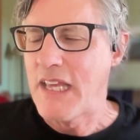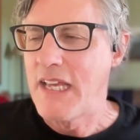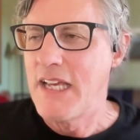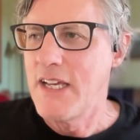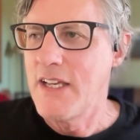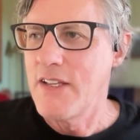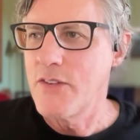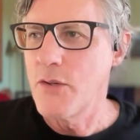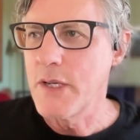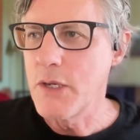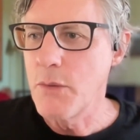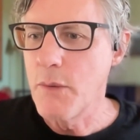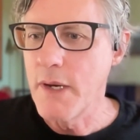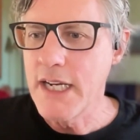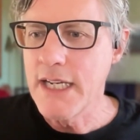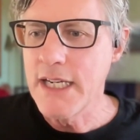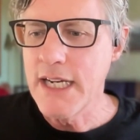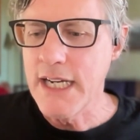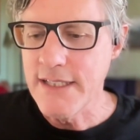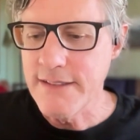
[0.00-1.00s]
So he went
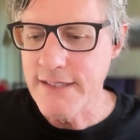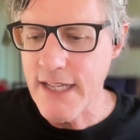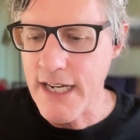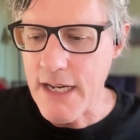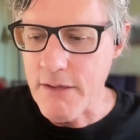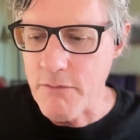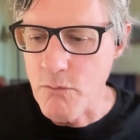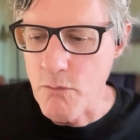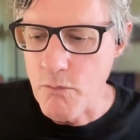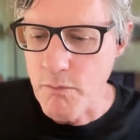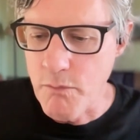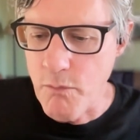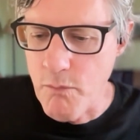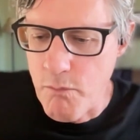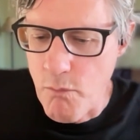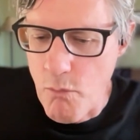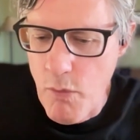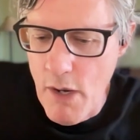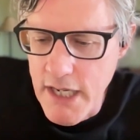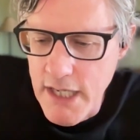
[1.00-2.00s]
in and he said, I
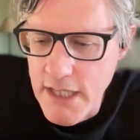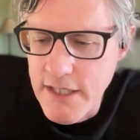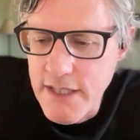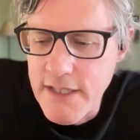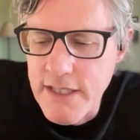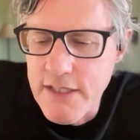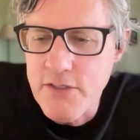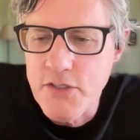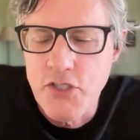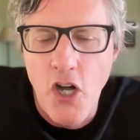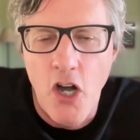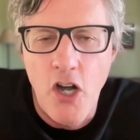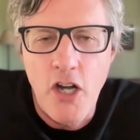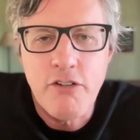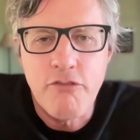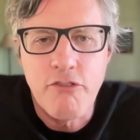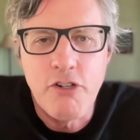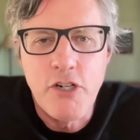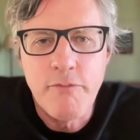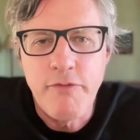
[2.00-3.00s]
went into this dark
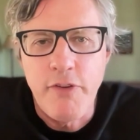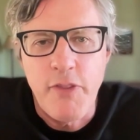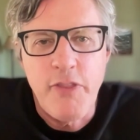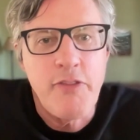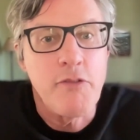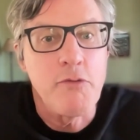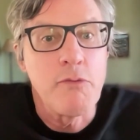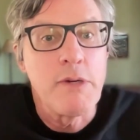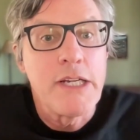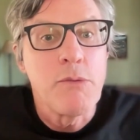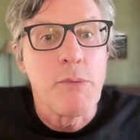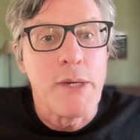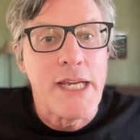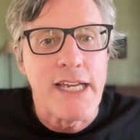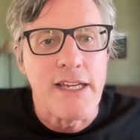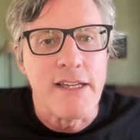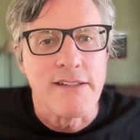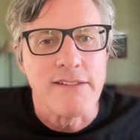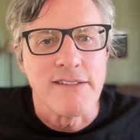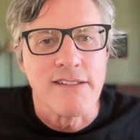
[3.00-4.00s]
room for 3
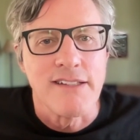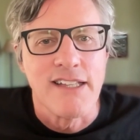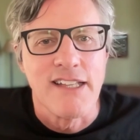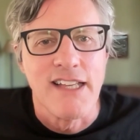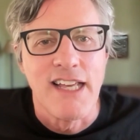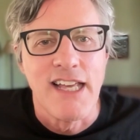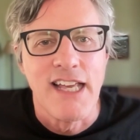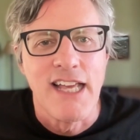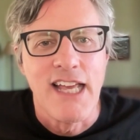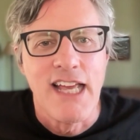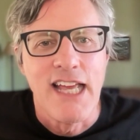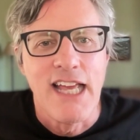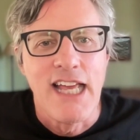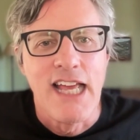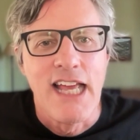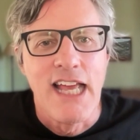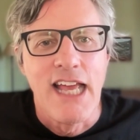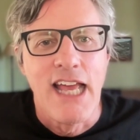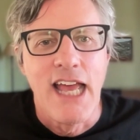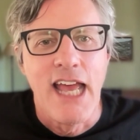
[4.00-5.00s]
weeks,
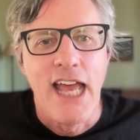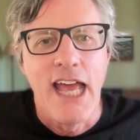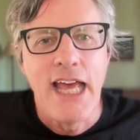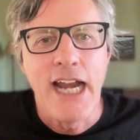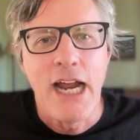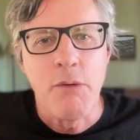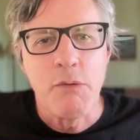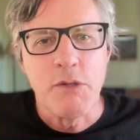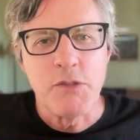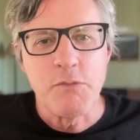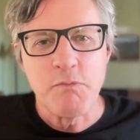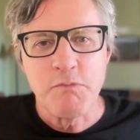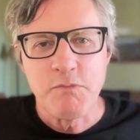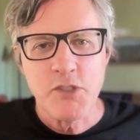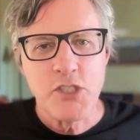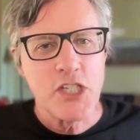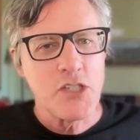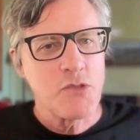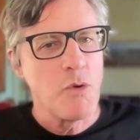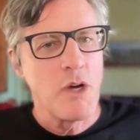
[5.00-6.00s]
and I was
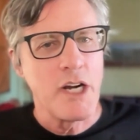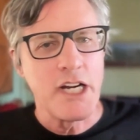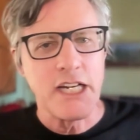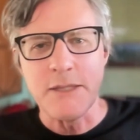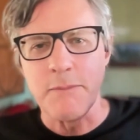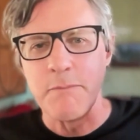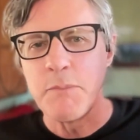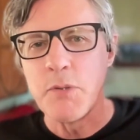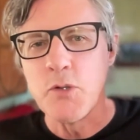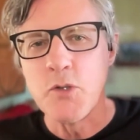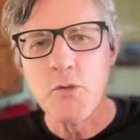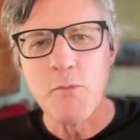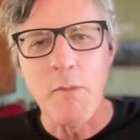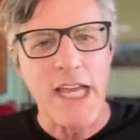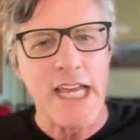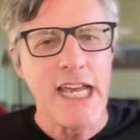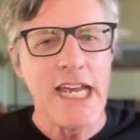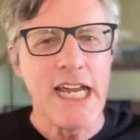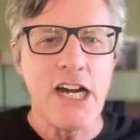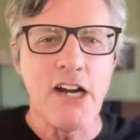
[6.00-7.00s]
just wanting to pull my
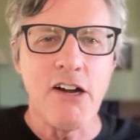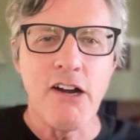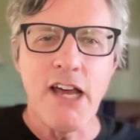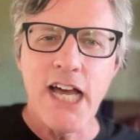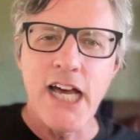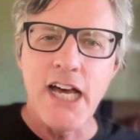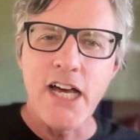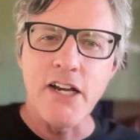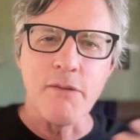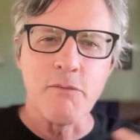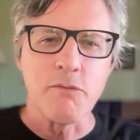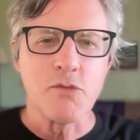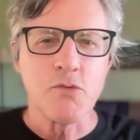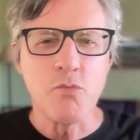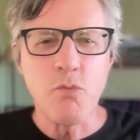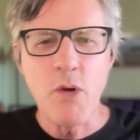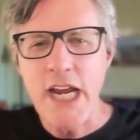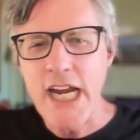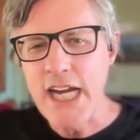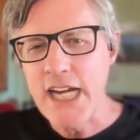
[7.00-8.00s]
hair out. I was
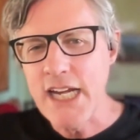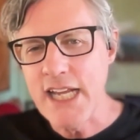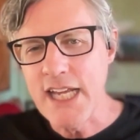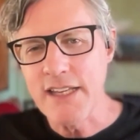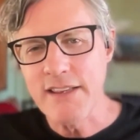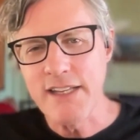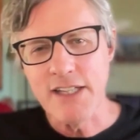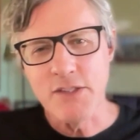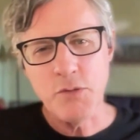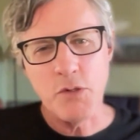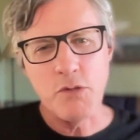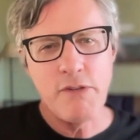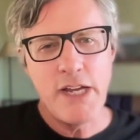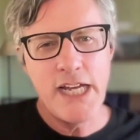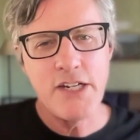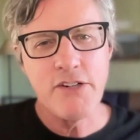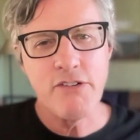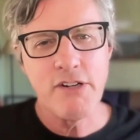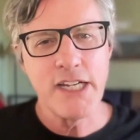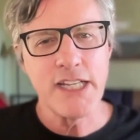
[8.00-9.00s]
waiting, things were
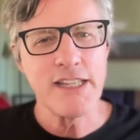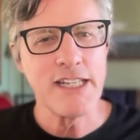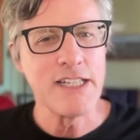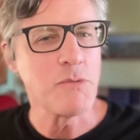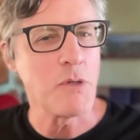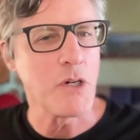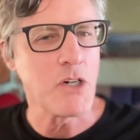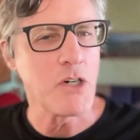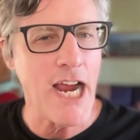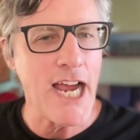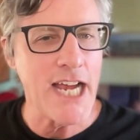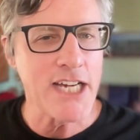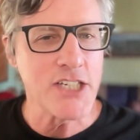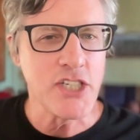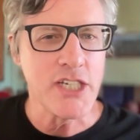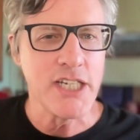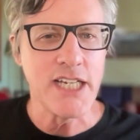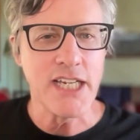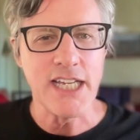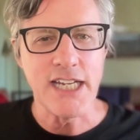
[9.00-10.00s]
rendering, things were
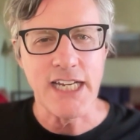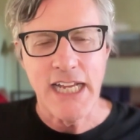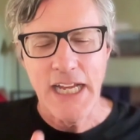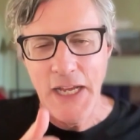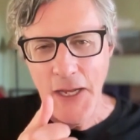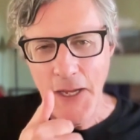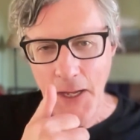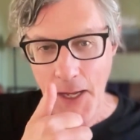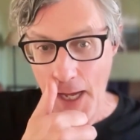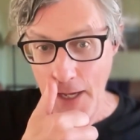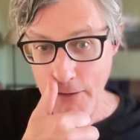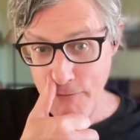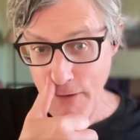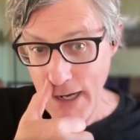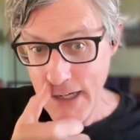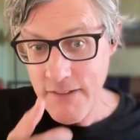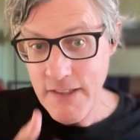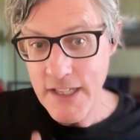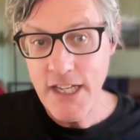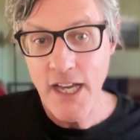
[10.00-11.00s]
crashing, and I
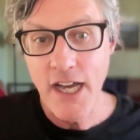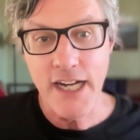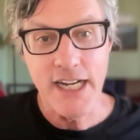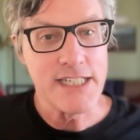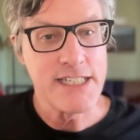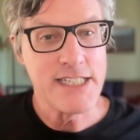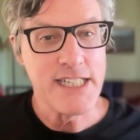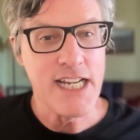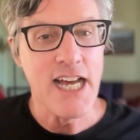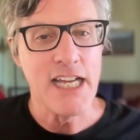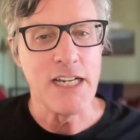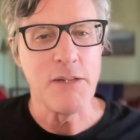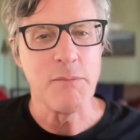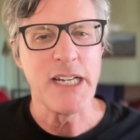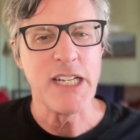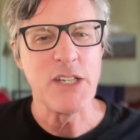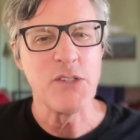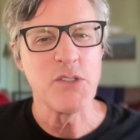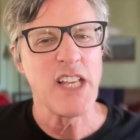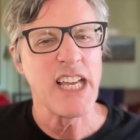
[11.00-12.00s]
finally got it done. But
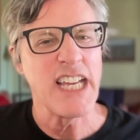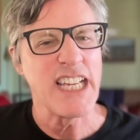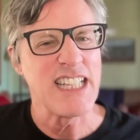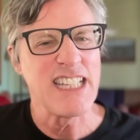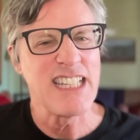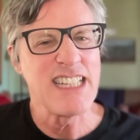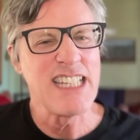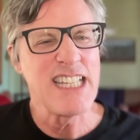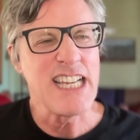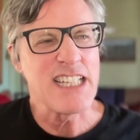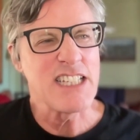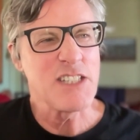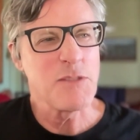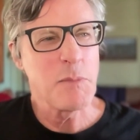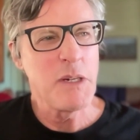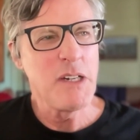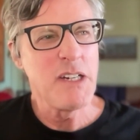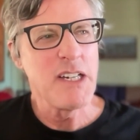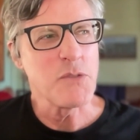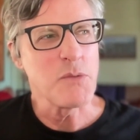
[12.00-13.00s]
he was like, the
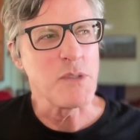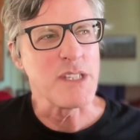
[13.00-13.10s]
experience was